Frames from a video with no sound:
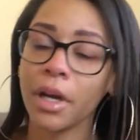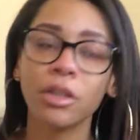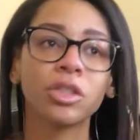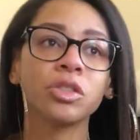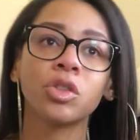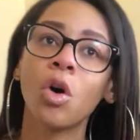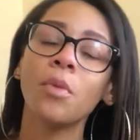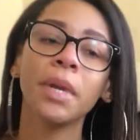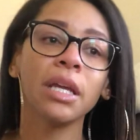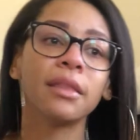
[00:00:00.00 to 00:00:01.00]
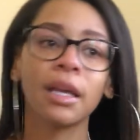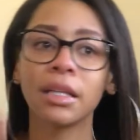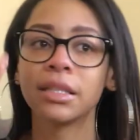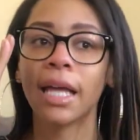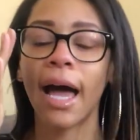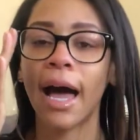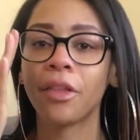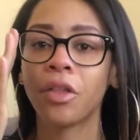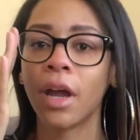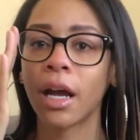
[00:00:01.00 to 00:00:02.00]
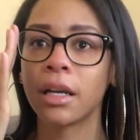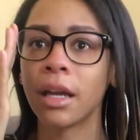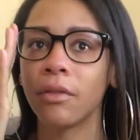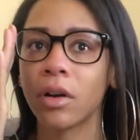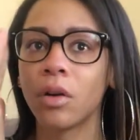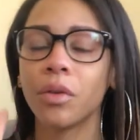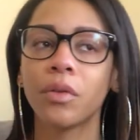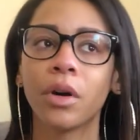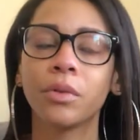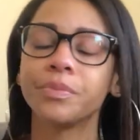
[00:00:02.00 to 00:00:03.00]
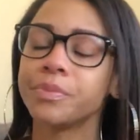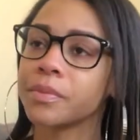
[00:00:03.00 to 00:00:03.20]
There's so many things that I thought I could never go through.